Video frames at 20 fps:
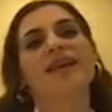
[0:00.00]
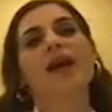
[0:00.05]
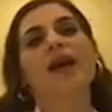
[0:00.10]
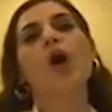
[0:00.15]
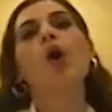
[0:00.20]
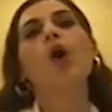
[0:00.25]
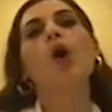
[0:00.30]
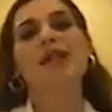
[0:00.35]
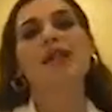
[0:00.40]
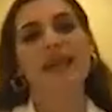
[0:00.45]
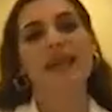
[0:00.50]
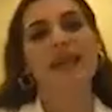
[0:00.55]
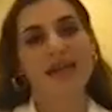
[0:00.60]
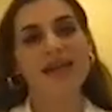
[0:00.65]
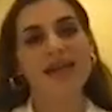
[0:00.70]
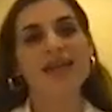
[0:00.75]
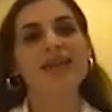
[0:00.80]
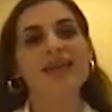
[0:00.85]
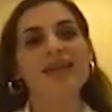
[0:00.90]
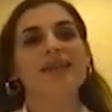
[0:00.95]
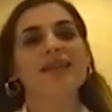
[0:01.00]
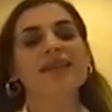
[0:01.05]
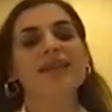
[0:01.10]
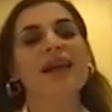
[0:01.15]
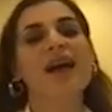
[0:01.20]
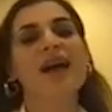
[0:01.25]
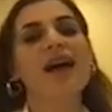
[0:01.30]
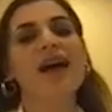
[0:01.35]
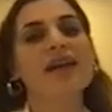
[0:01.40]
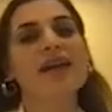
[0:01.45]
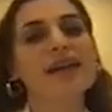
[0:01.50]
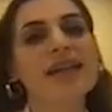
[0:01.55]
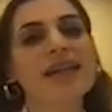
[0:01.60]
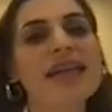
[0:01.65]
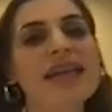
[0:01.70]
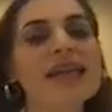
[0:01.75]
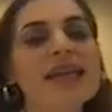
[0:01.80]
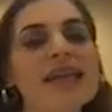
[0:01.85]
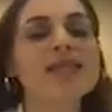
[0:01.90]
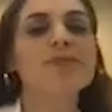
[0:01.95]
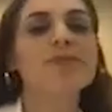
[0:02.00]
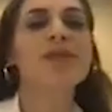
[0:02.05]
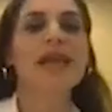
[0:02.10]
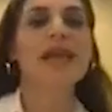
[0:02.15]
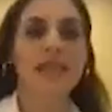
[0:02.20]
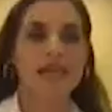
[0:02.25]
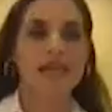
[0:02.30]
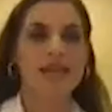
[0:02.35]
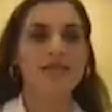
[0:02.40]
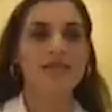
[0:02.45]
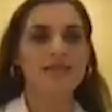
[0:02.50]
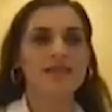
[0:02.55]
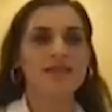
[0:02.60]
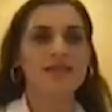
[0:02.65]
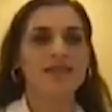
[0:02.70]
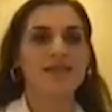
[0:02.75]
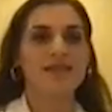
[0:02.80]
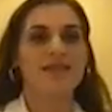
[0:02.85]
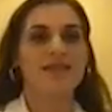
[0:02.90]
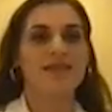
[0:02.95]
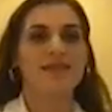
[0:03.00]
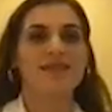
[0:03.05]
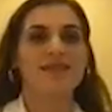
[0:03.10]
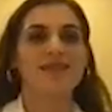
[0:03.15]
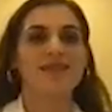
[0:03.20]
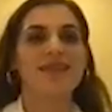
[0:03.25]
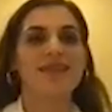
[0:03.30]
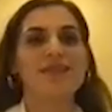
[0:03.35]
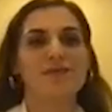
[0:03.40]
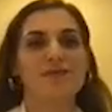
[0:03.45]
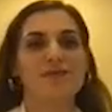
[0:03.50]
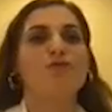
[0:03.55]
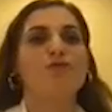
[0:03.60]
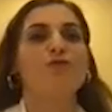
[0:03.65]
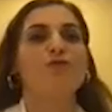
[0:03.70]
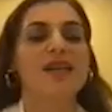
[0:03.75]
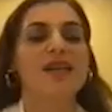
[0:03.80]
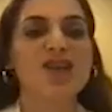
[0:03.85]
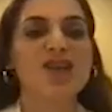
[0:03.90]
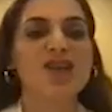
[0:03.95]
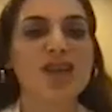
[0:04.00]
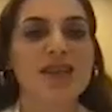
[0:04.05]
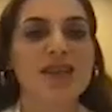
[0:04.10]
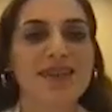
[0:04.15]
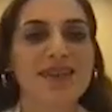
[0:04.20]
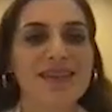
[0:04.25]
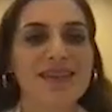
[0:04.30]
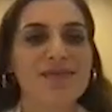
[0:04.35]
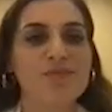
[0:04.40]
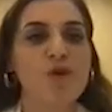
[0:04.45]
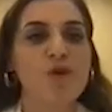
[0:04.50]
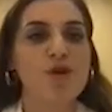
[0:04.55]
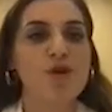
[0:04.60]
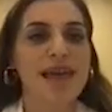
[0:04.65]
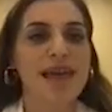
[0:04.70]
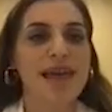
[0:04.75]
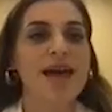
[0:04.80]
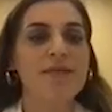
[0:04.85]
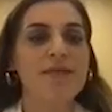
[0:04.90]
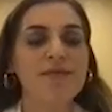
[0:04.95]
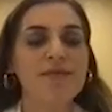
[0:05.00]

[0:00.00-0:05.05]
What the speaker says: Okay, I can explain it if you wish in more depth.